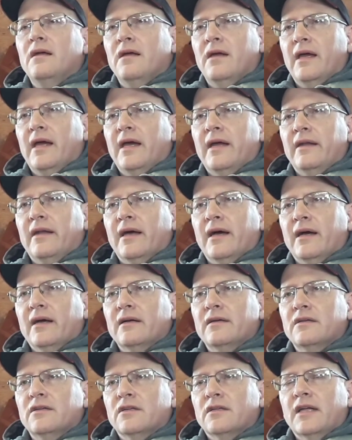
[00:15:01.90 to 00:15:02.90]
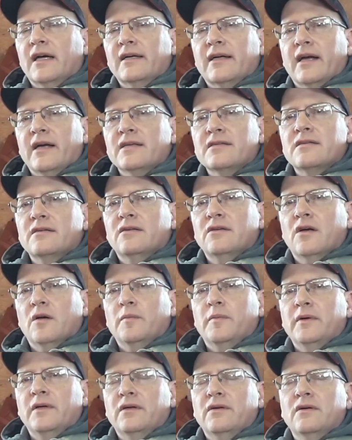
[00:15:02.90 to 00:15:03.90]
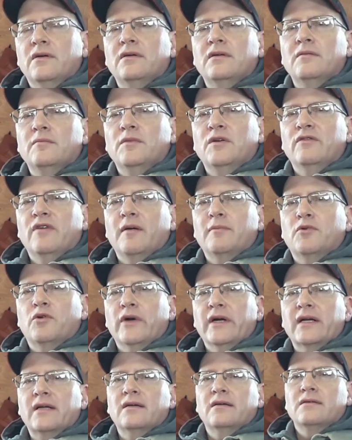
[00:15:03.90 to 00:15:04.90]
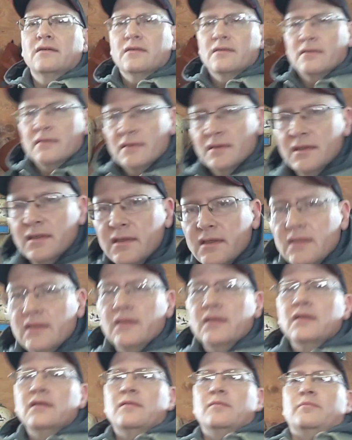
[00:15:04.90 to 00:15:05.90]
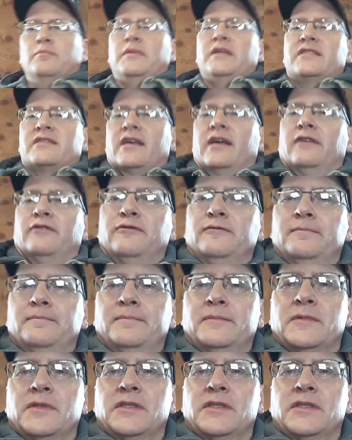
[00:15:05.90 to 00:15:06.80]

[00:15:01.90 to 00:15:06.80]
And good luck, guys. Hope you move up quick. Be safe.